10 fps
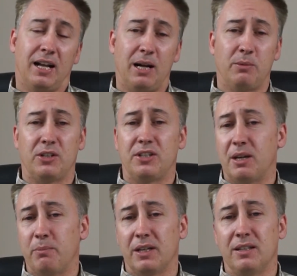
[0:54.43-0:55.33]
Amazon
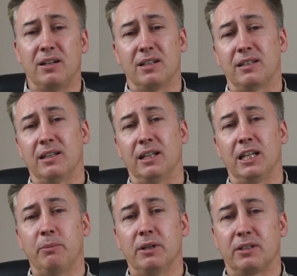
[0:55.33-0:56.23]
sent me a nice little
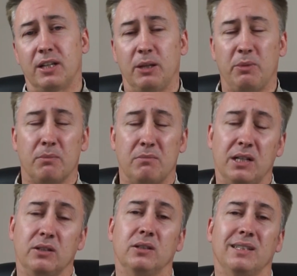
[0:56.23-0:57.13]
email telling me that
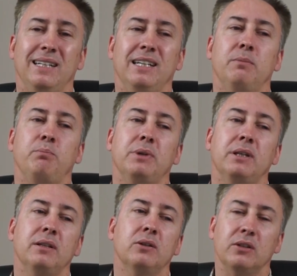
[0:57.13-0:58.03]
my order had
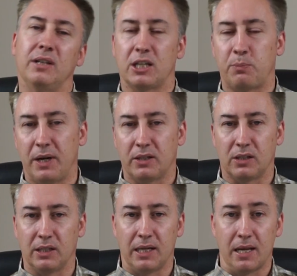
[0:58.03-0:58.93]
been
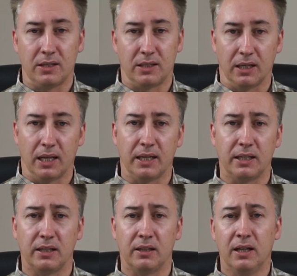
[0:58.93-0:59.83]
unexpectedly delayed.